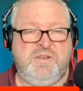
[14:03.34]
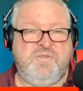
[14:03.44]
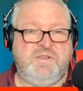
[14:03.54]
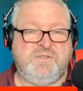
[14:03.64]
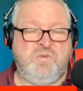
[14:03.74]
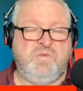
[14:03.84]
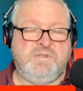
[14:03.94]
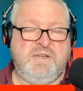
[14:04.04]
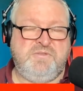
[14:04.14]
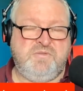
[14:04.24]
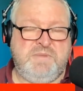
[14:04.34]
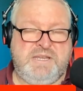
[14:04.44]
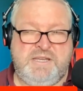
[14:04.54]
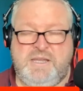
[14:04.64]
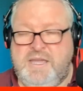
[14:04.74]
across all social
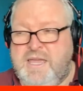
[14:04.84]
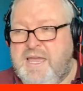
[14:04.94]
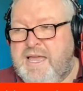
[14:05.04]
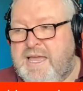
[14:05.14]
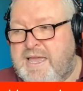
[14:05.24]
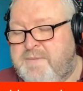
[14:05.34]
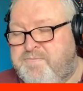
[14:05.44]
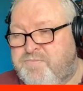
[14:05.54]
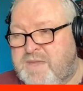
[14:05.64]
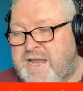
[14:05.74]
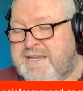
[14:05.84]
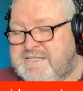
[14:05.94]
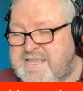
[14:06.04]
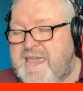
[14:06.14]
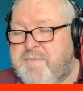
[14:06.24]
media. And
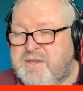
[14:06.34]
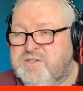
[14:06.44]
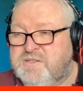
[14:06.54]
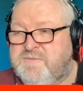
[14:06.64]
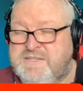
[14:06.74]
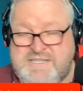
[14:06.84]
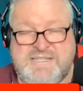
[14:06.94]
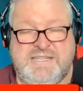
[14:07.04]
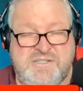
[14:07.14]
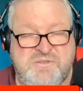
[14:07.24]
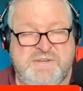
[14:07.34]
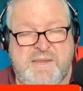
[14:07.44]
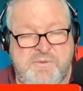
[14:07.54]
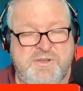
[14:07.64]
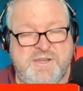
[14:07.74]
it's there because it's a digital
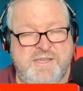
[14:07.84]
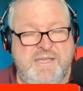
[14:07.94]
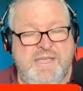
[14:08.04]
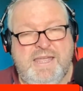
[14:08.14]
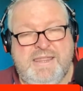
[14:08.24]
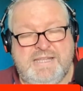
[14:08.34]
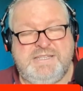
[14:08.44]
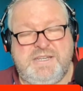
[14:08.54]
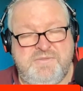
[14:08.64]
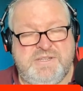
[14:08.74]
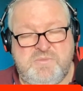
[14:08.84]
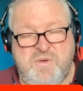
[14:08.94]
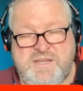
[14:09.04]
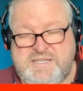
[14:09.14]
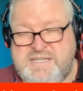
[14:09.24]
network. That's the only reason
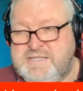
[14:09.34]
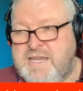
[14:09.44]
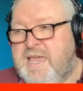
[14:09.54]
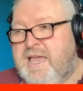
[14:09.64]
why it is.